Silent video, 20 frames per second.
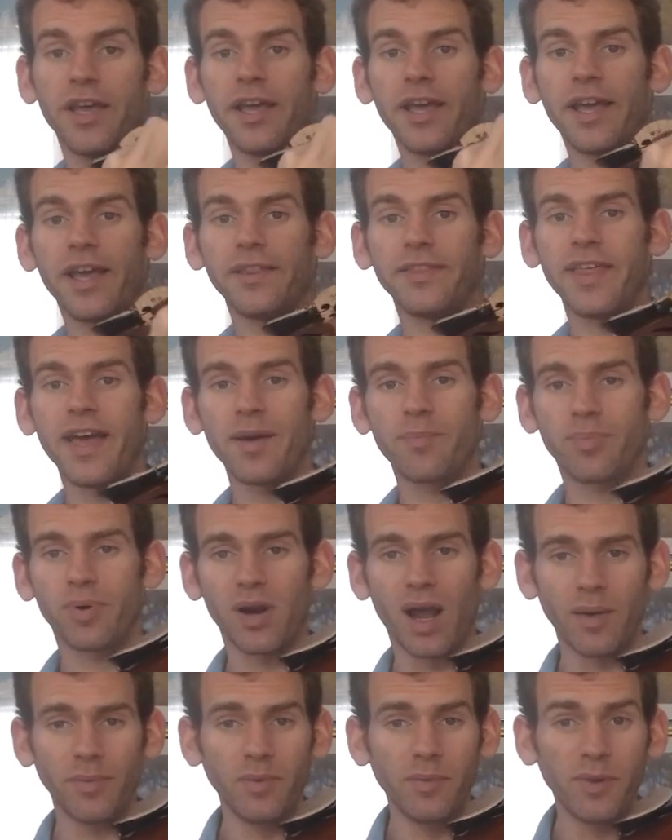and that
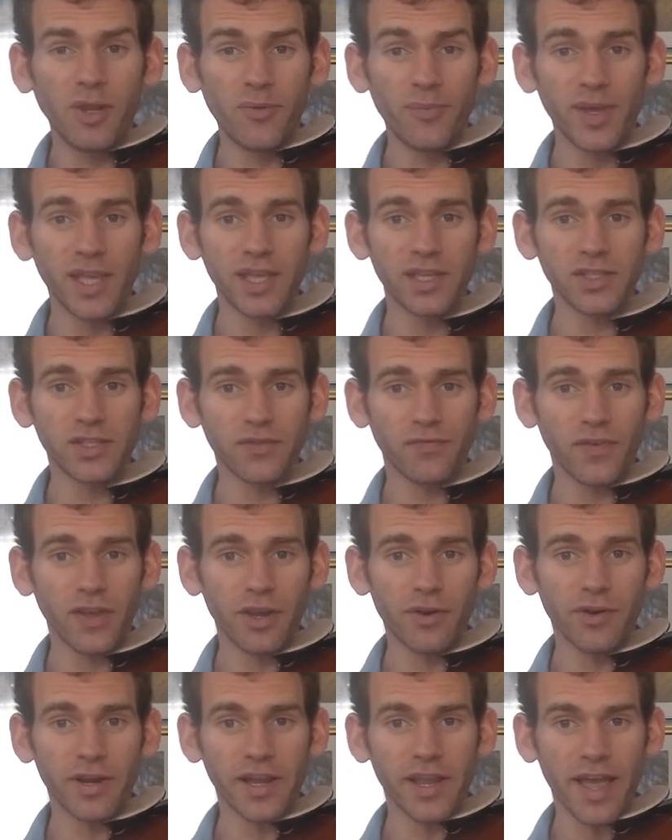probably means
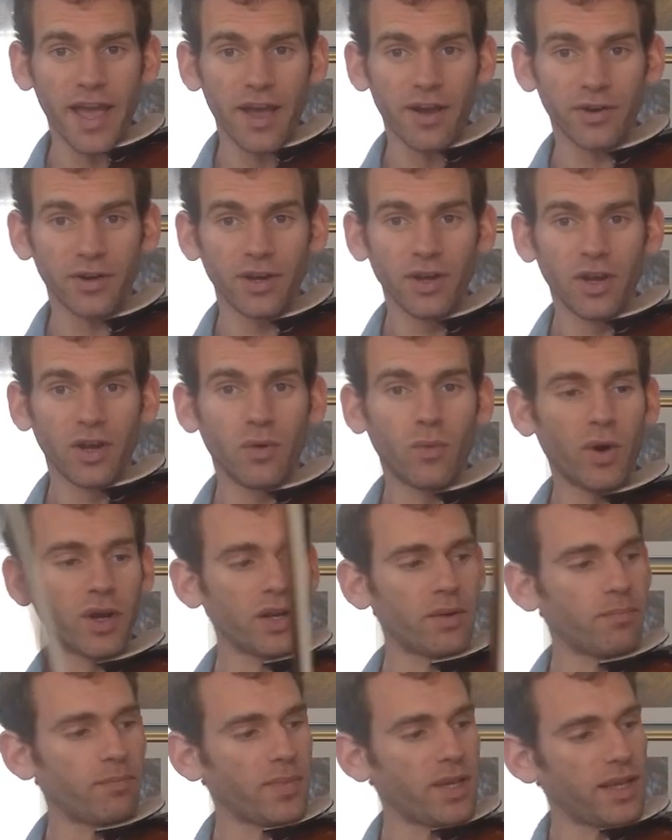figuring out what
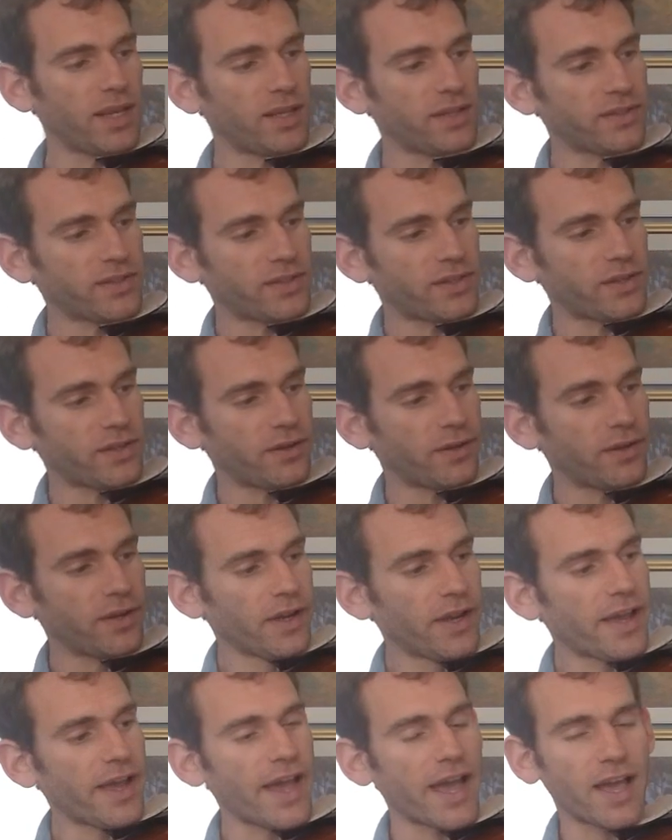it means to
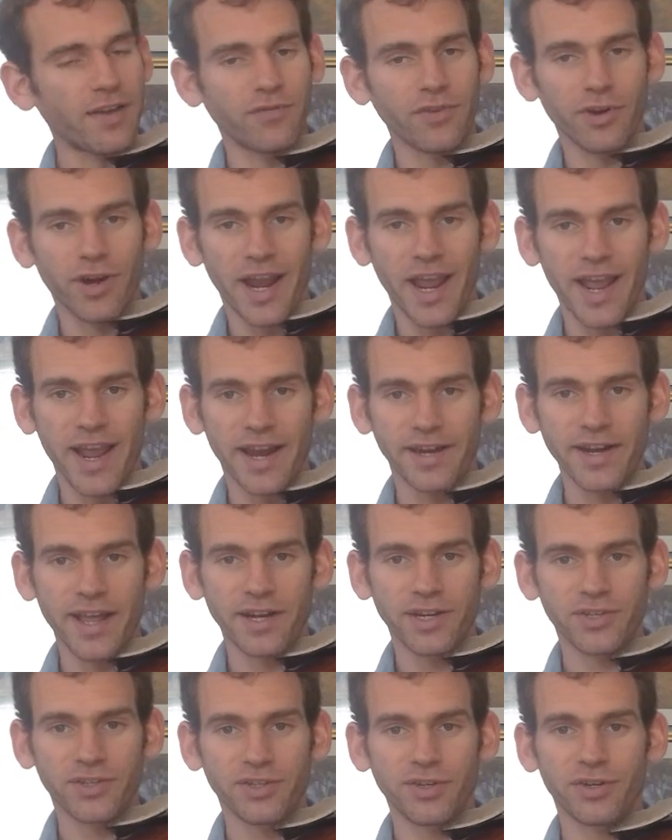have your hand at
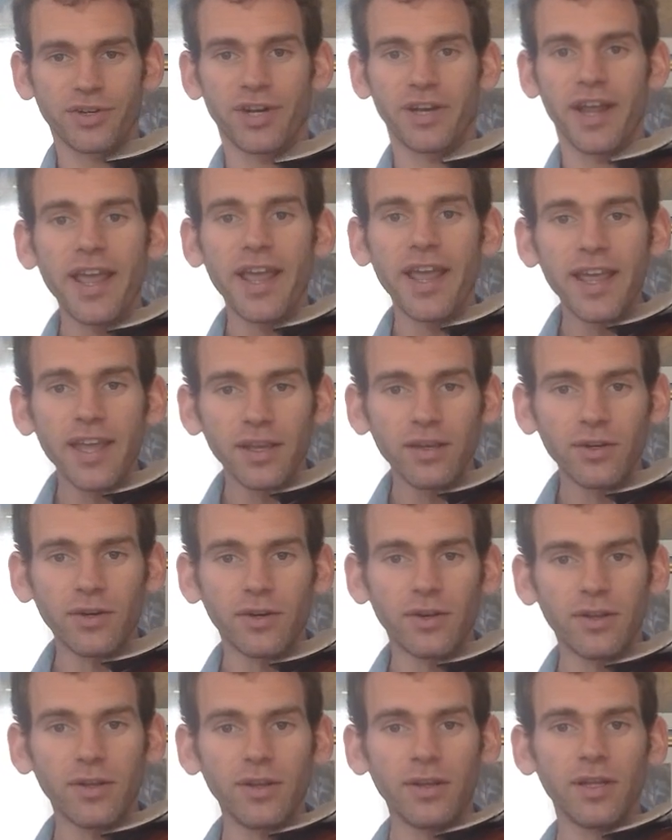a certain
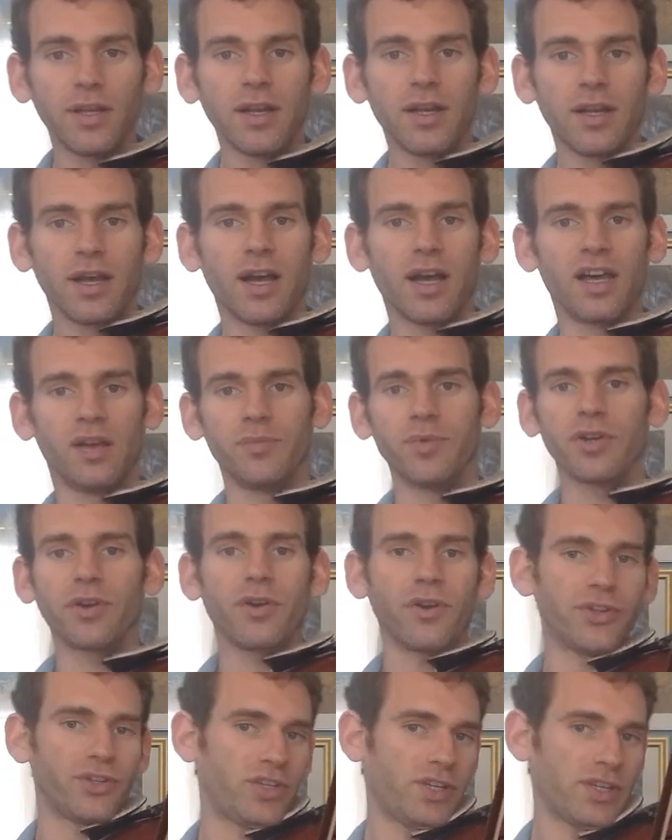angle. You're
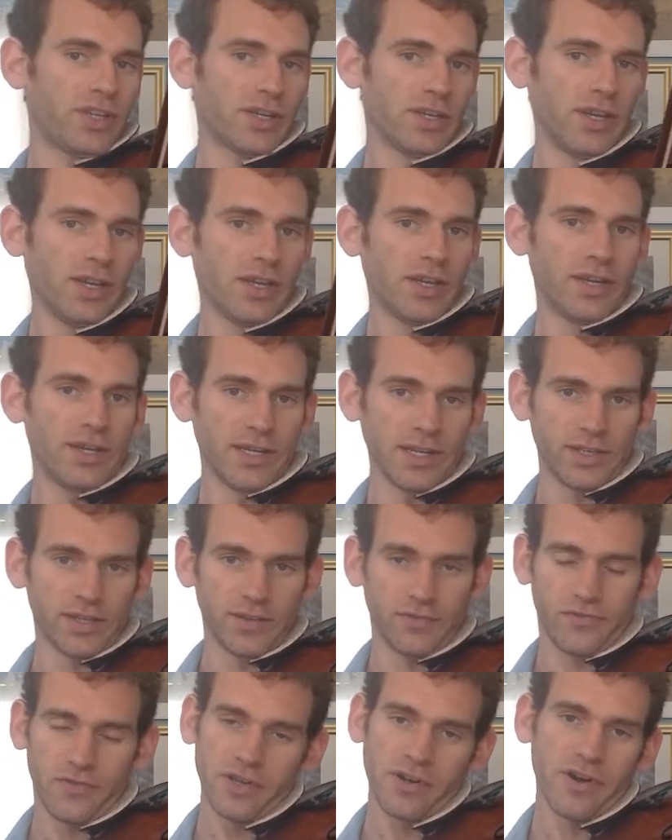going to need to
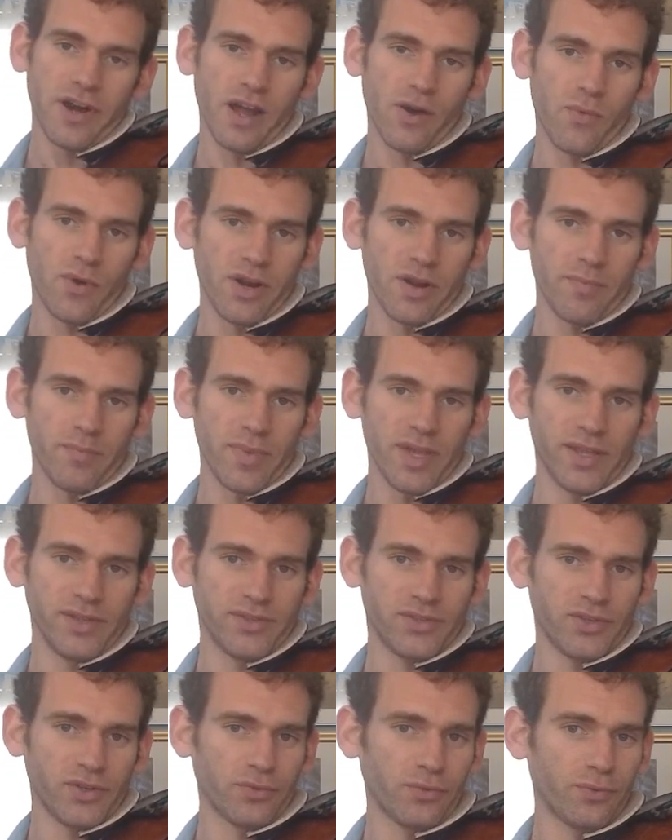figure out what it means
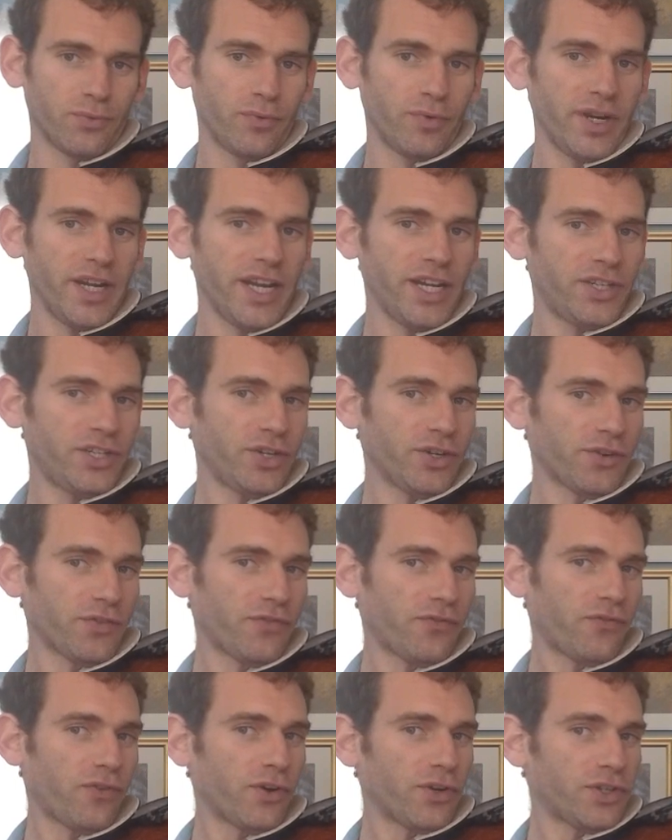to reach your
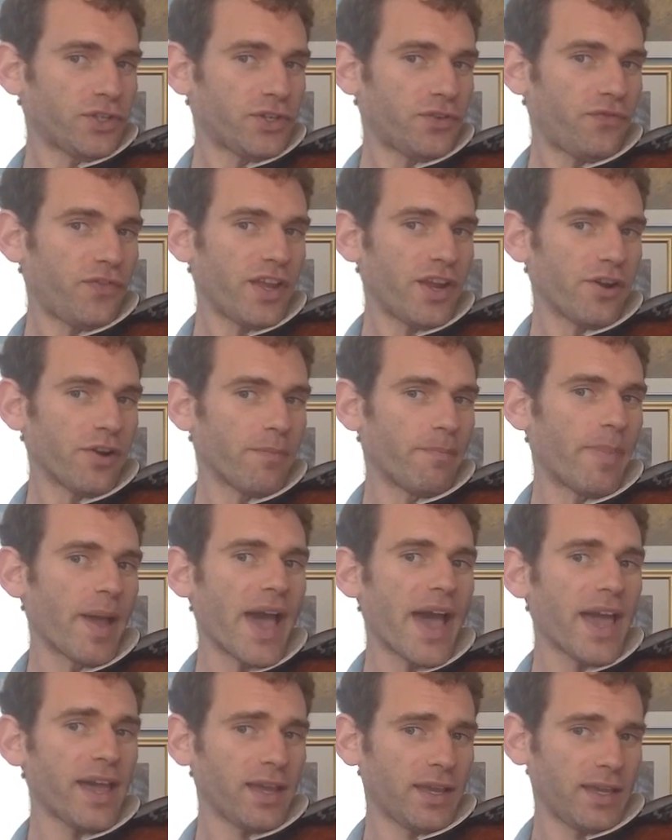first finger
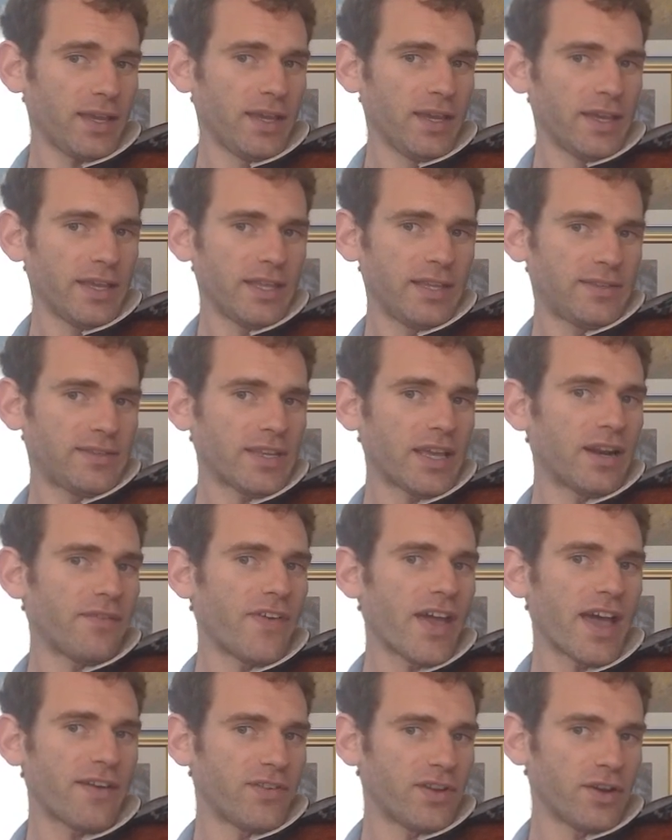back instead of
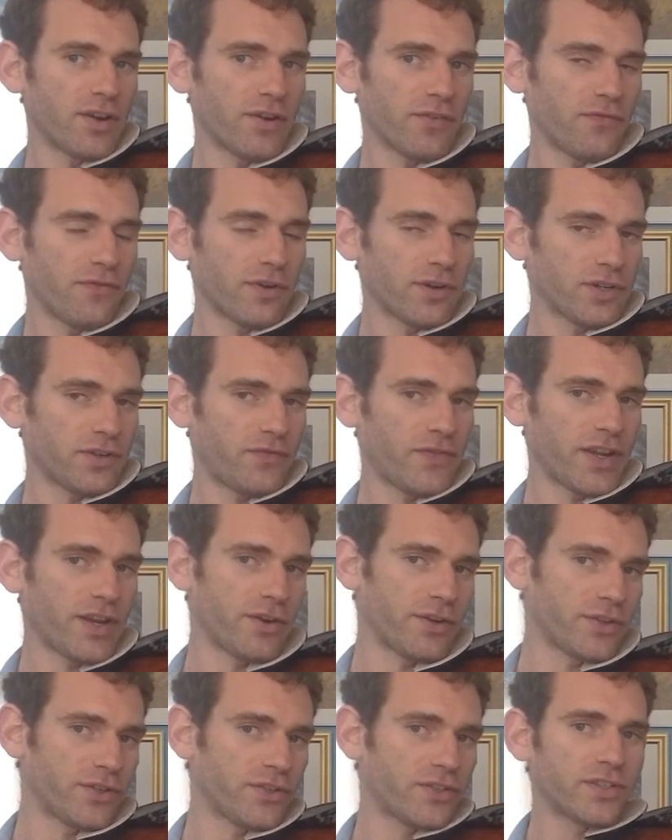having your first
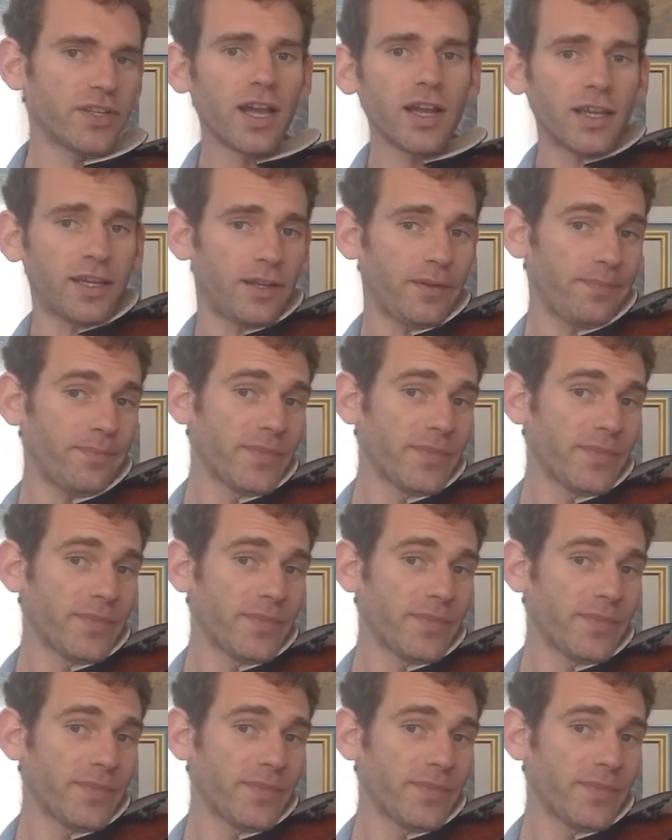finger stuck.